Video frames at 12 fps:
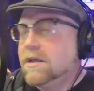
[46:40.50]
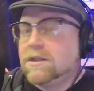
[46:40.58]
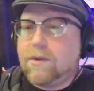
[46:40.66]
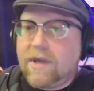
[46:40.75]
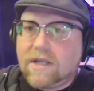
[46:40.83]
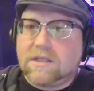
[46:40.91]

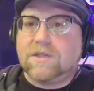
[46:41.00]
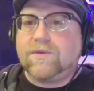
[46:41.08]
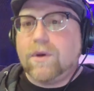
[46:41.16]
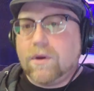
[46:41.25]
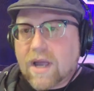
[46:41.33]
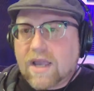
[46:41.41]
So he gets his
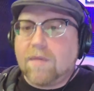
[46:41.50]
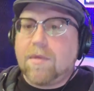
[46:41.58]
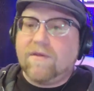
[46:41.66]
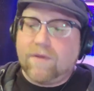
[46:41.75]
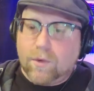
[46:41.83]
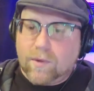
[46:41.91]
food. I get
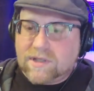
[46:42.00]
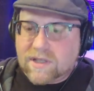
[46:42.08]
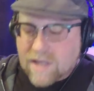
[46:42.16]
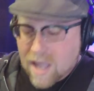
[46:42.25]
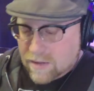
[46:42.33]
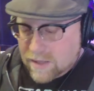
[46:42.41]
my food. We
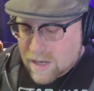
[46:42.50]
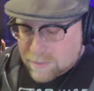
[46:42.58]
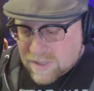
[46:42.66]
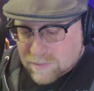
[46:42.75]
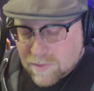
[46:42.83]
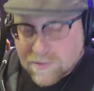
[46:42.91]
sit down. He
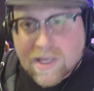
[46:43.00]
comes up to me.